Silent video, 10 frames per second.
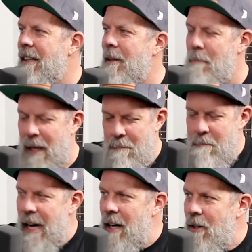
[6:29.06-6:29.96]
Big
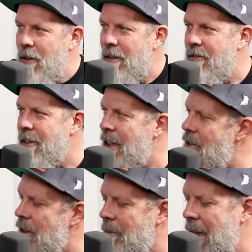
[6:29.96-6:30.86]
bear on the front.
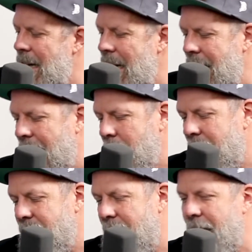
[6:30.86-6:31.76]
So, man, I can't
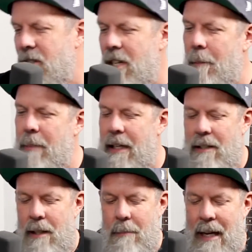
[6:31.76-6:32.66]
wait for that. Jump
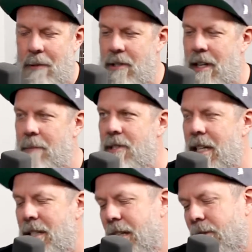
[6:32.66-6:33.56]
into the Bible. Psalm
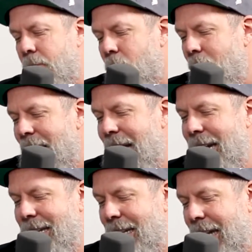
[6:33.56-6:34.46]
63
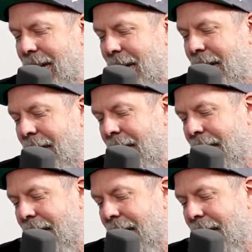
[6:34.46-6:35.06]
today.